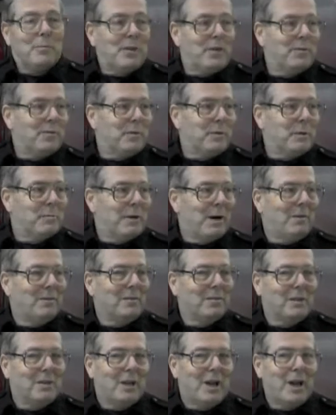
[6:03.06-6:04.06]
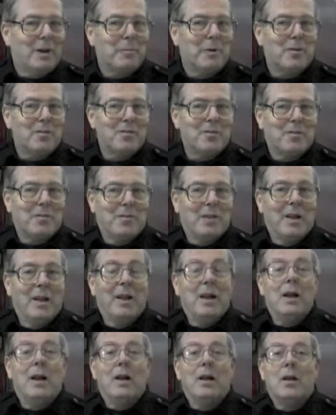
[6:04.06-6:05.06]
something from the mountain climbers.
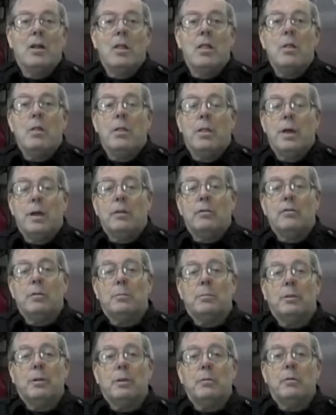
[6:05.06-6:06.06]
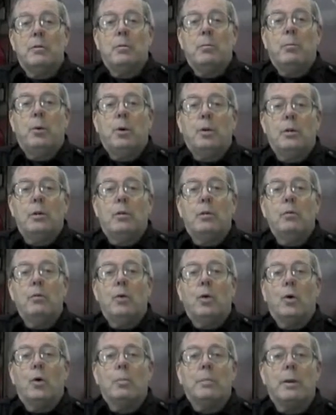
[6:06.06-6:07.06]
They simply put
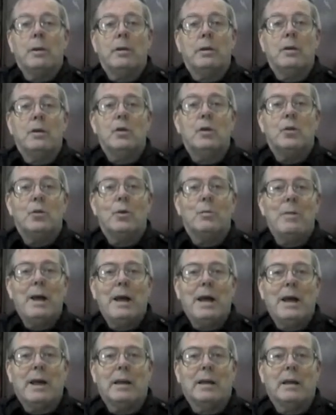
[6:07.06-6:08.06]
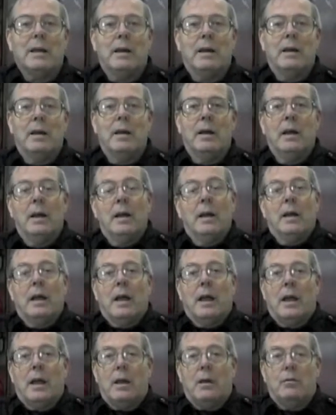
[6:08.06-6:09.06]
the rope into a bag.
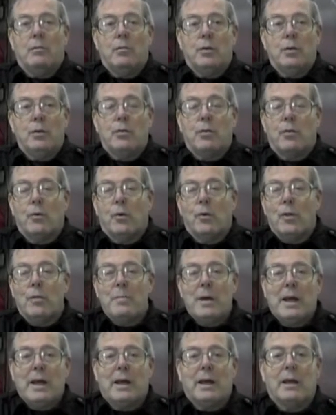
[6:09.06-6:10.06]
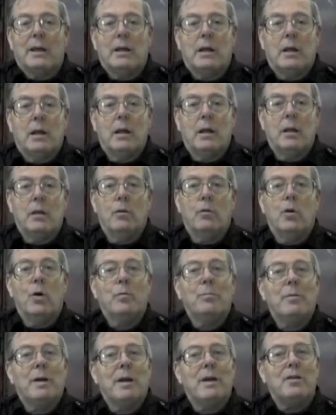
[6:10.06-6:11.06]
And when you throw the bag, the
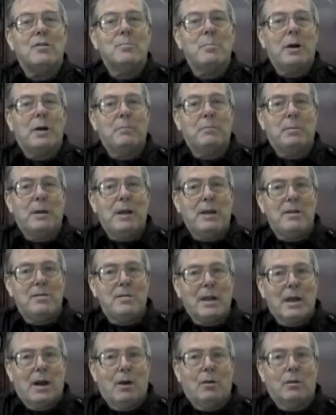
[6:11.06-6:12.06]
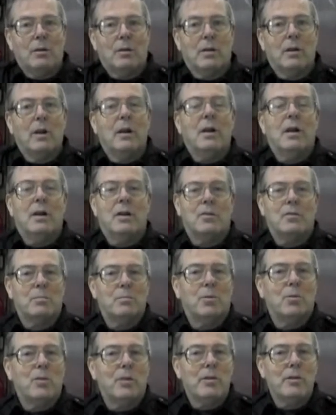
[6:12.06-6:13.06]
rope pays, pays out
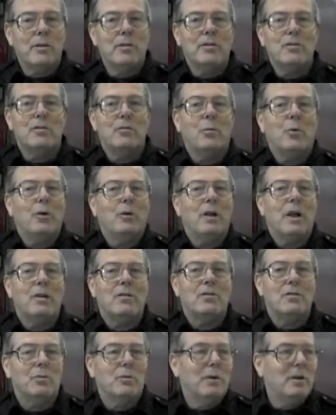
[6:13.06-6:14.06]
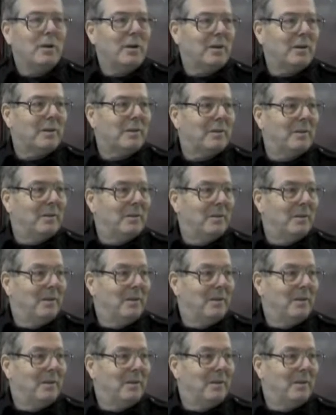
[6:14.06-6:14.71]
as smoothly as, as it went in.